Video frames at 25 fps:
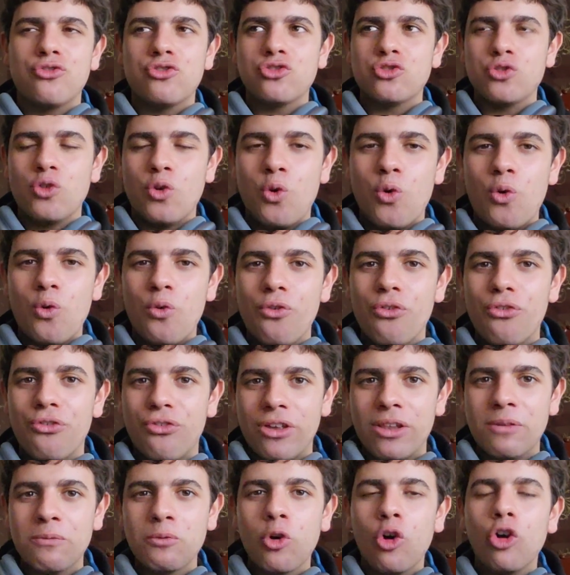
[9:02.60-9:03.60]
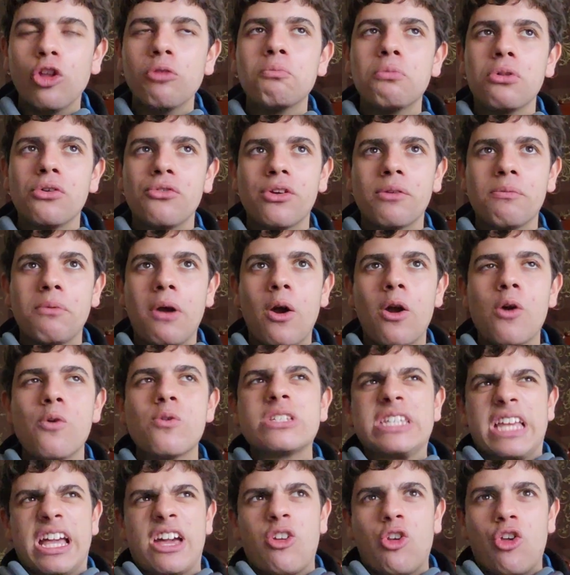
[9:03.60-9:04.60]
show film called Perfect Power. It
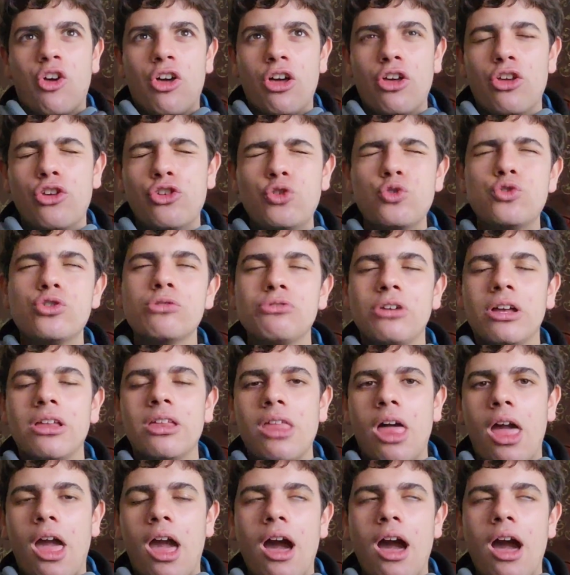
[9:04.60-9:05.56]
was like on a YouTube channel that I